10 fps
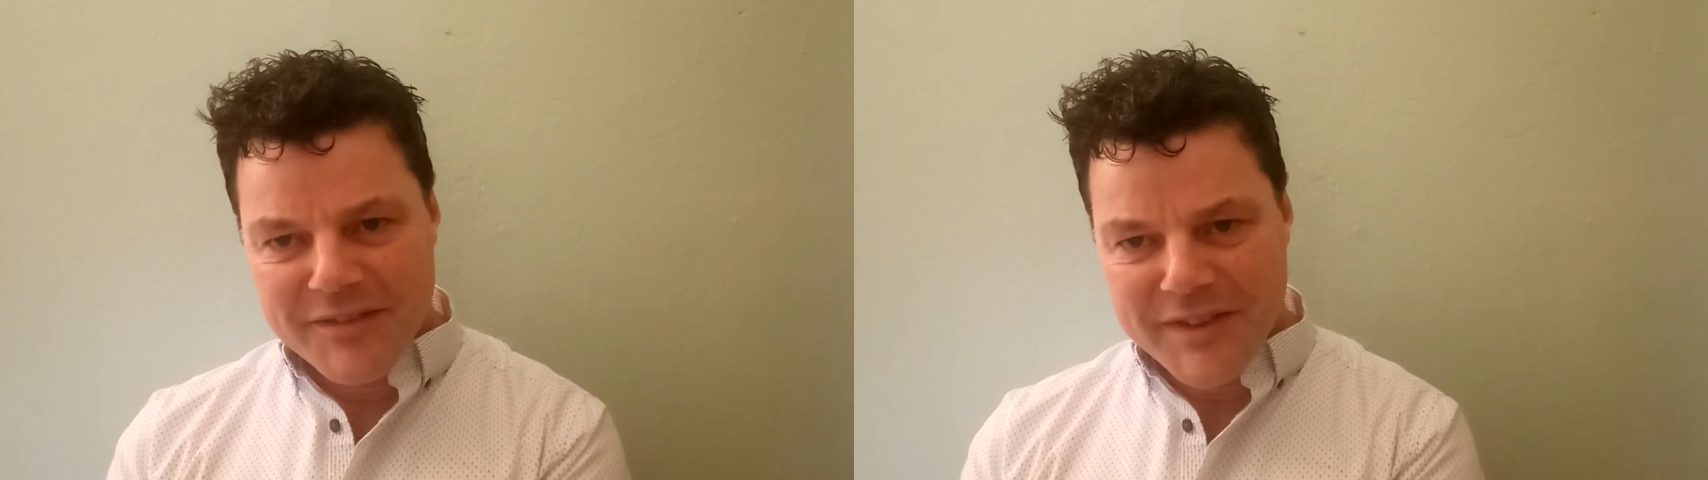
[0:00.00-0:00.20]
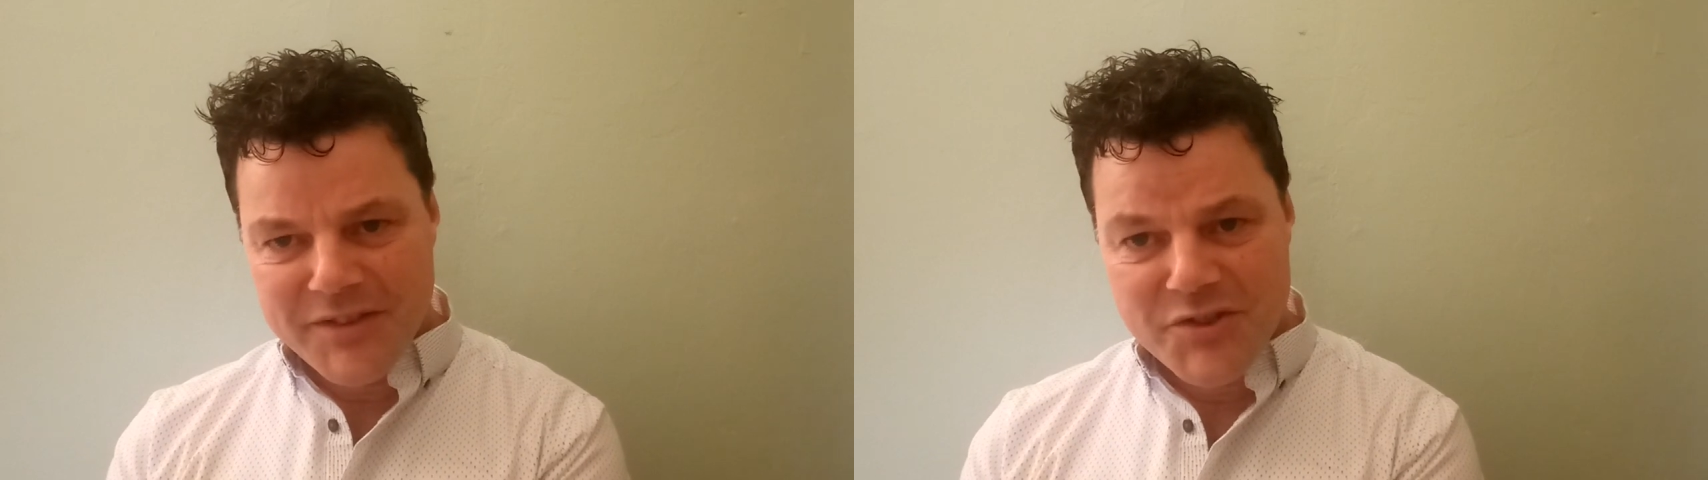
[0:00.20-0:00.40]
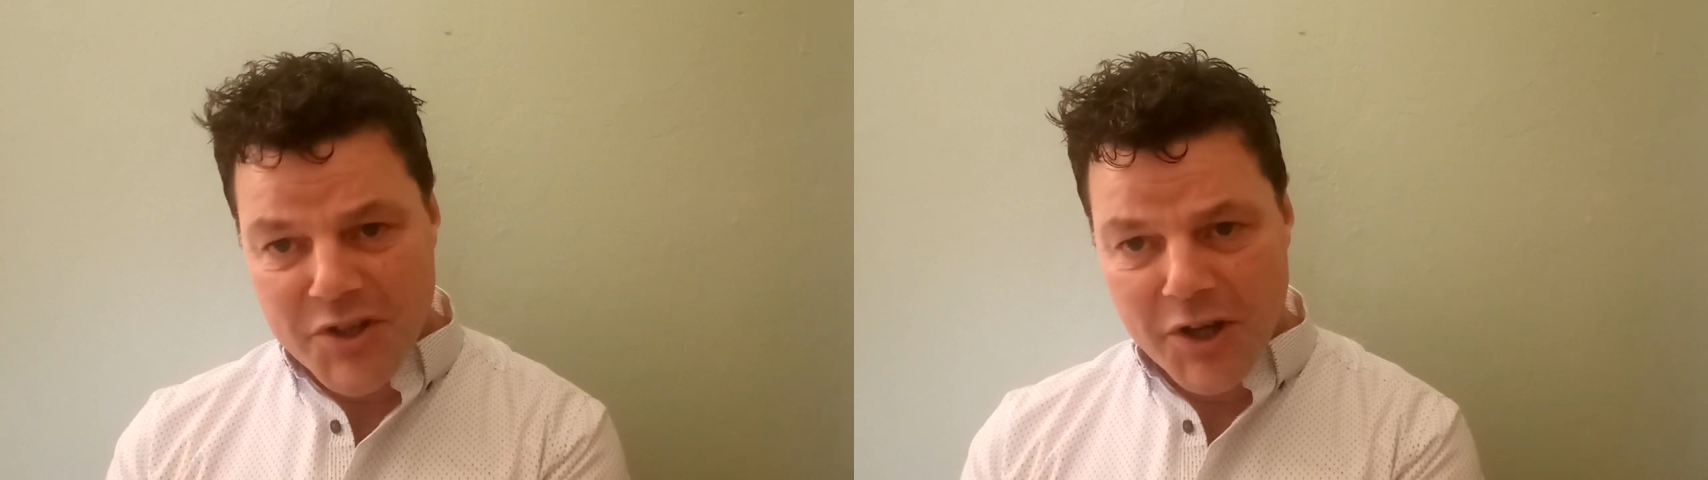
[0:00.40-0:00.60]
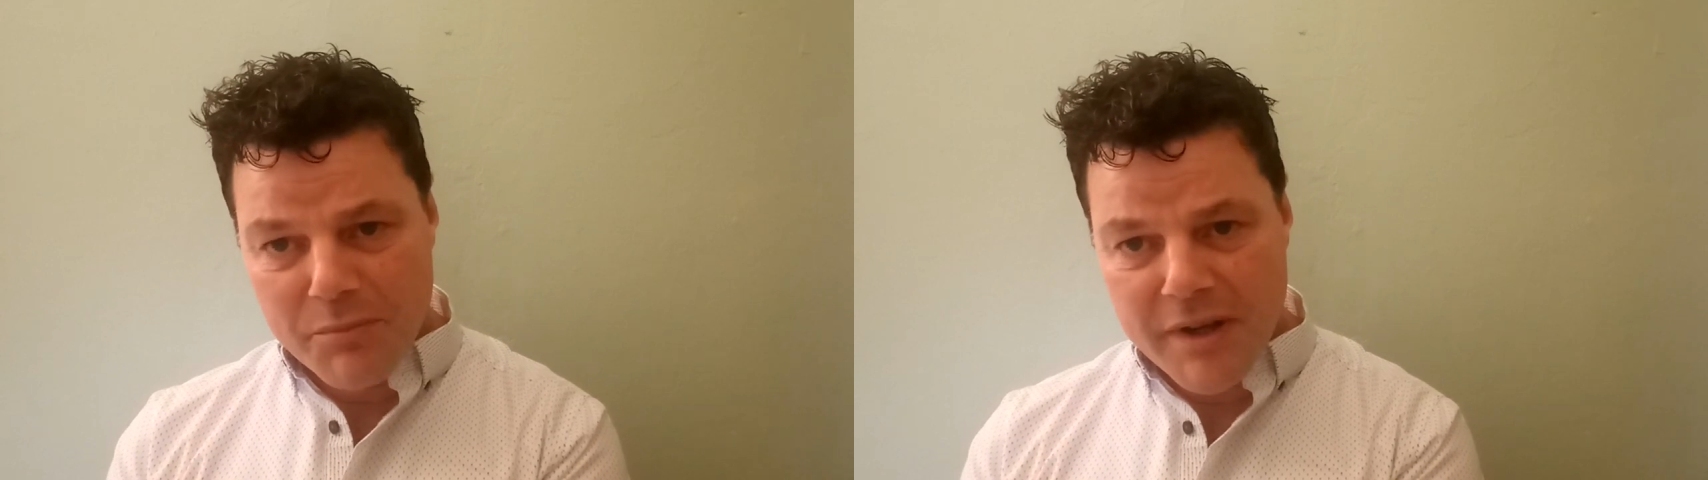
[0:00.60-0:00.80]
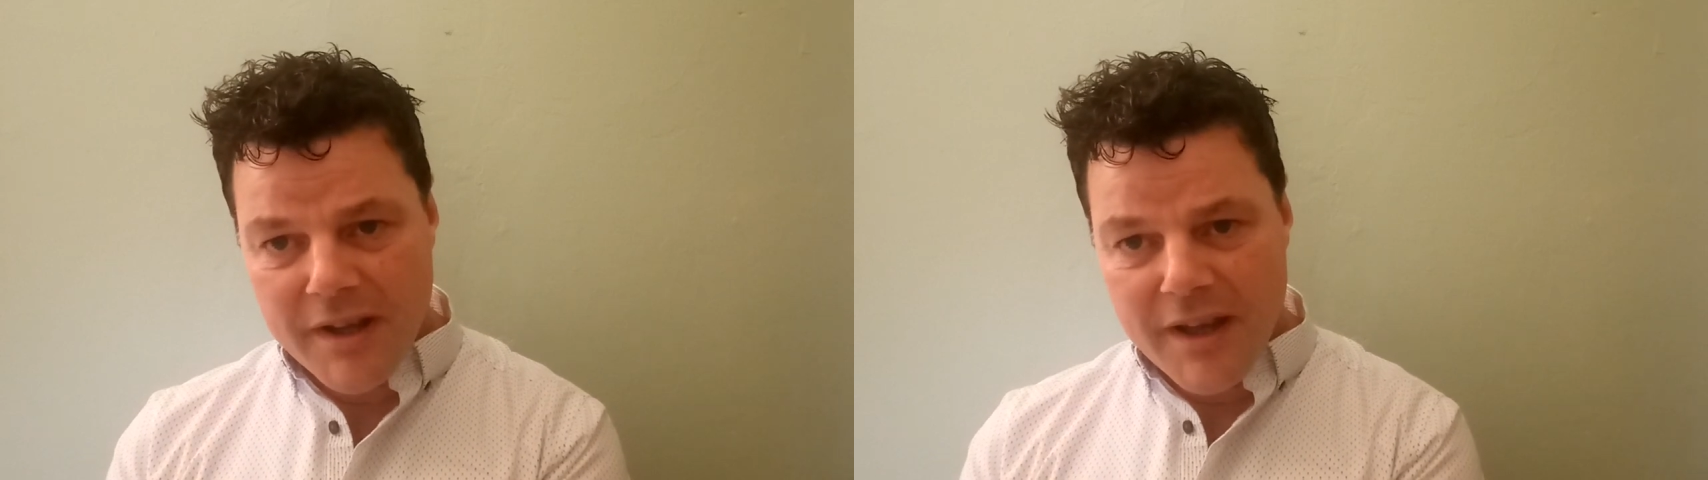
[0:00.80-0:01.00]
of his
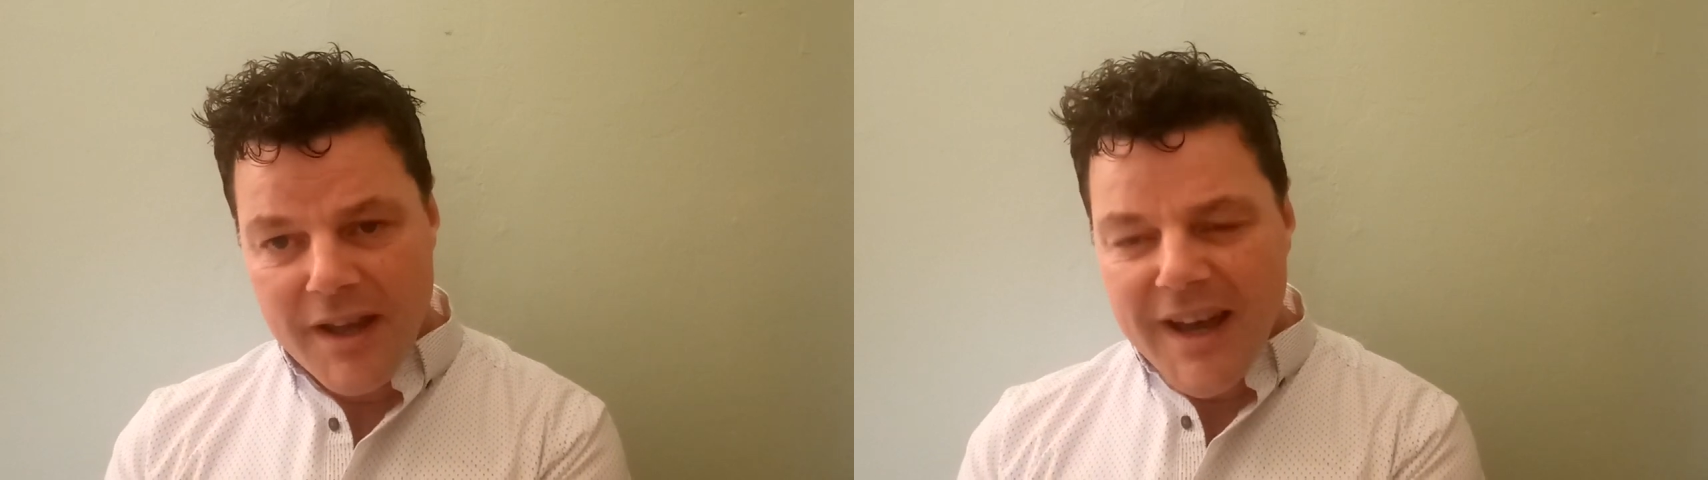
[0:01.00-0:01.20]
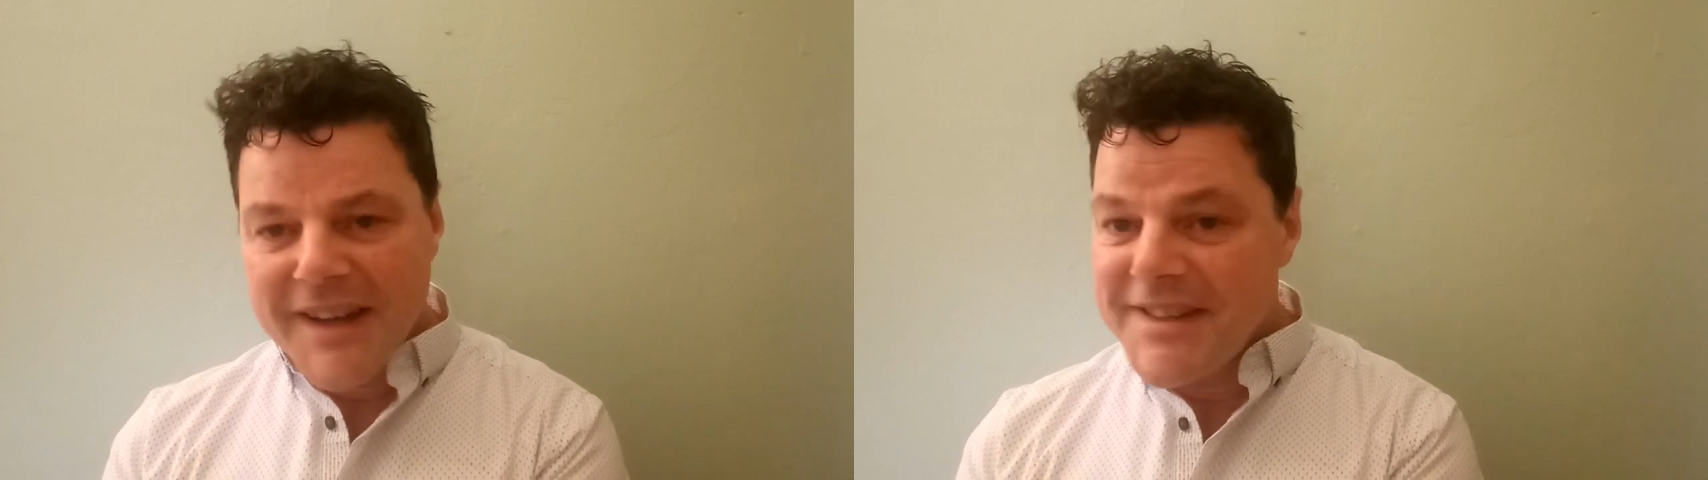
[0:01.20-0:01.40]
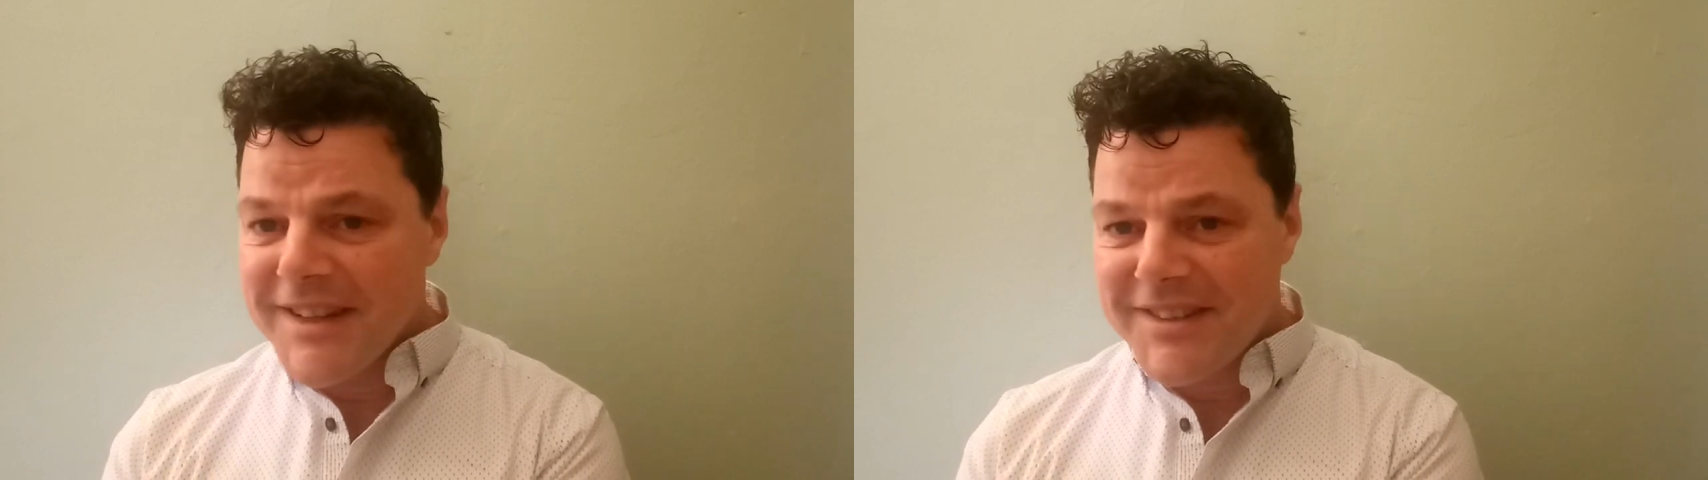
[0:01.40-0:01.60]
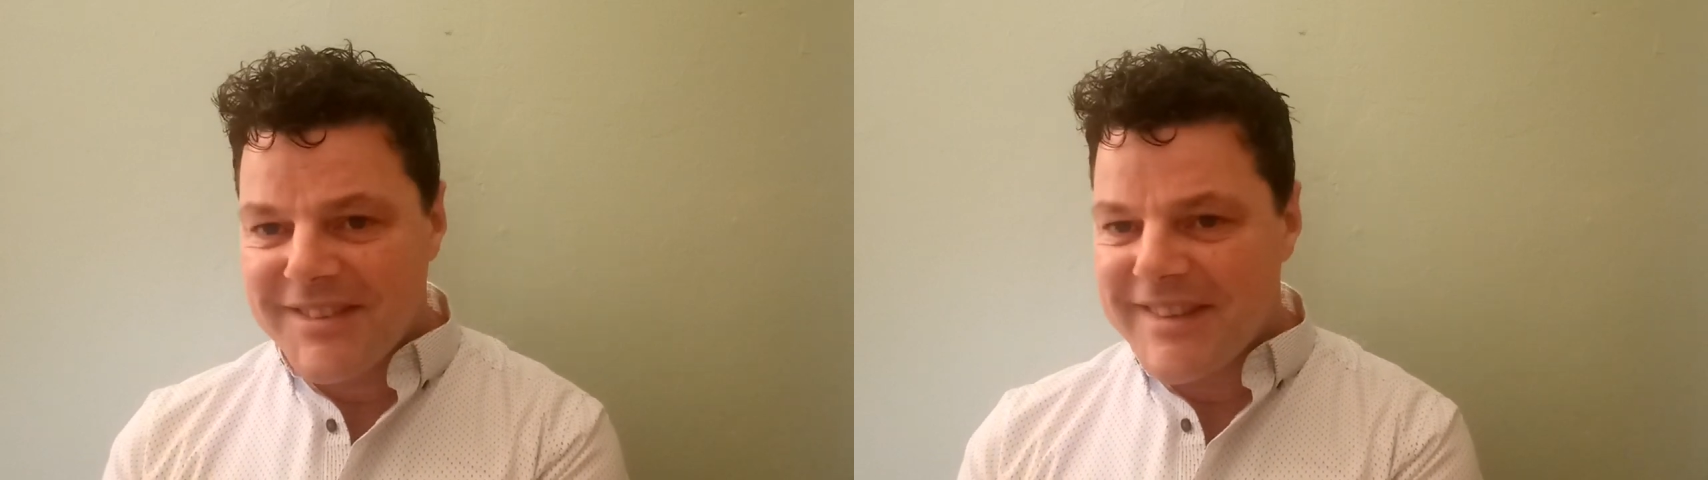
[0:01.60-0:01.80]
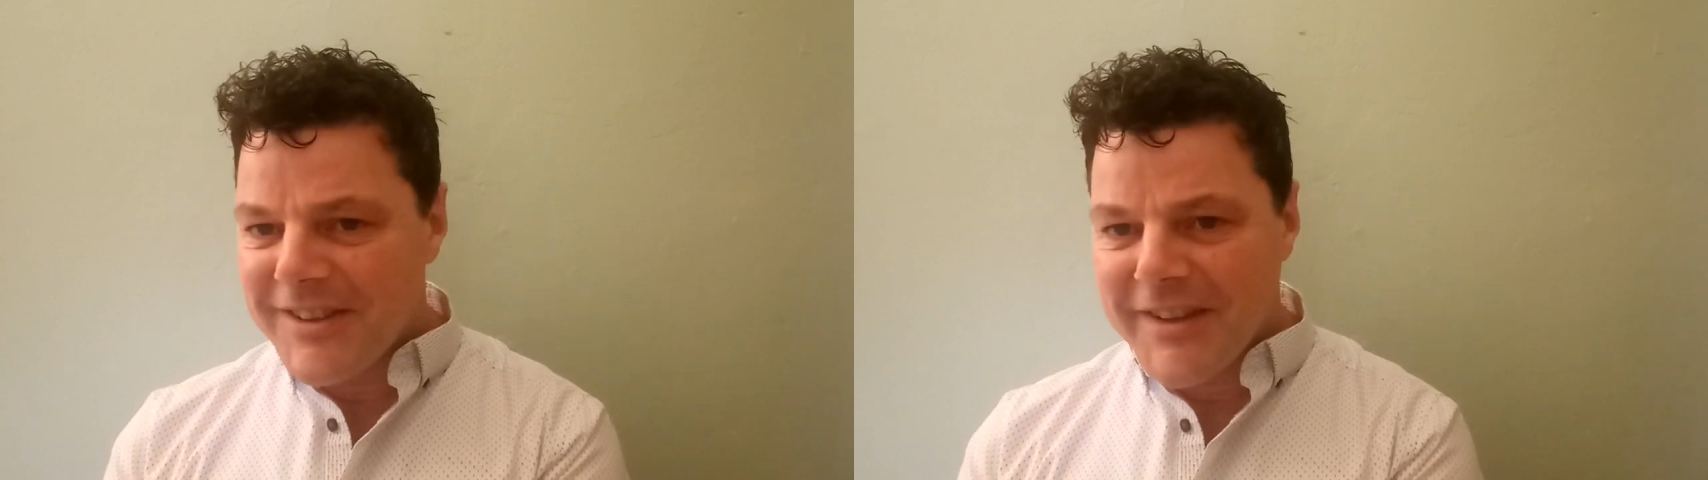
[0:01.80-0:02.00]
job, and yet still